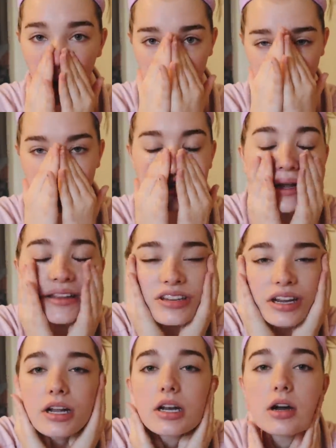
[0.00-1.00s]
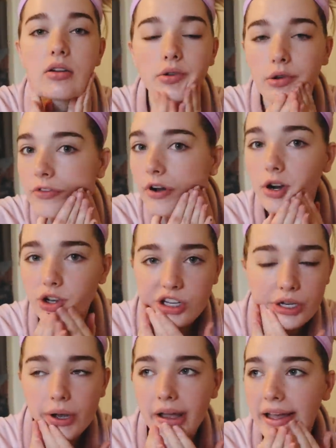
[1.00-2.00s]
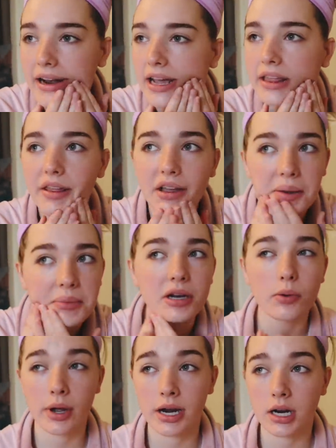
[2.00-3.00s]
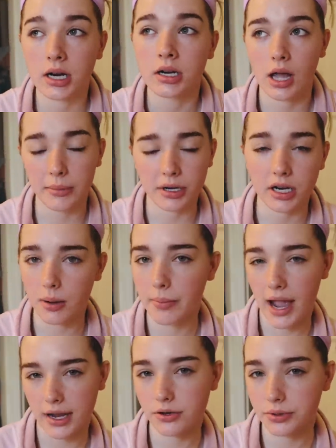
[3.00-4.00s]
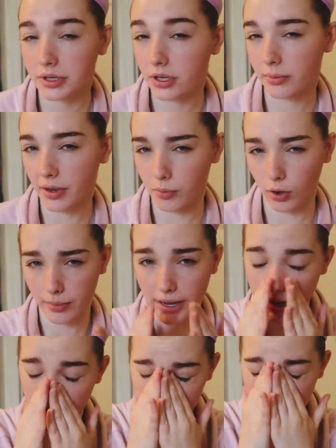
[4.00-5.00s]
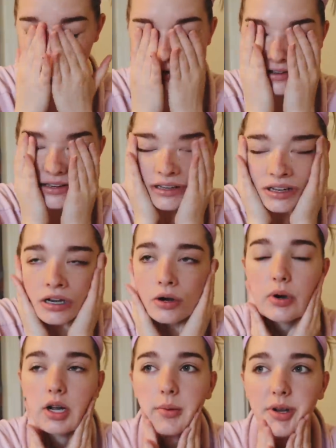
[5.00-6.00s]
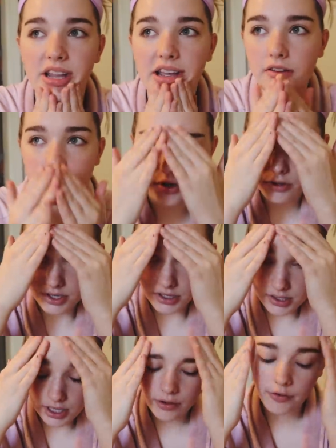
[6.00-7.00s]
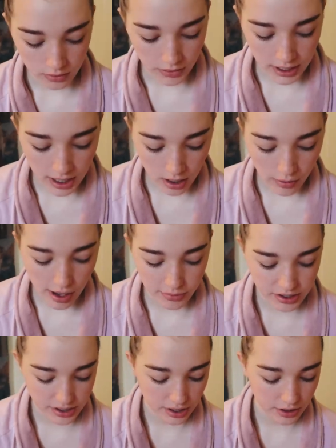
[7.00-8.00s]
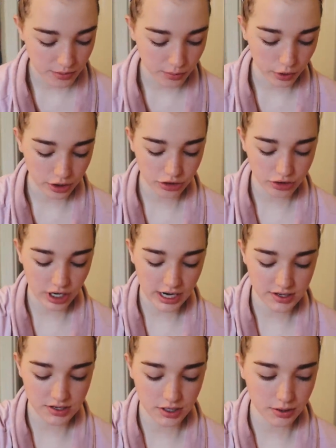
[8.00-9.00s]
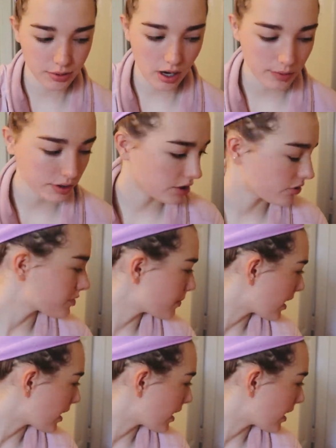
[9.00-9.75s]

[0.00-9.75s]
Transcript: me and Jens are gonna go and do a photo shoot and I think I'm gonna wear, I'm gonna come back and do a little bit more makeup because we're gonna be taking photos and stuff. Right now, I'm just gonna do moisturizer, probably just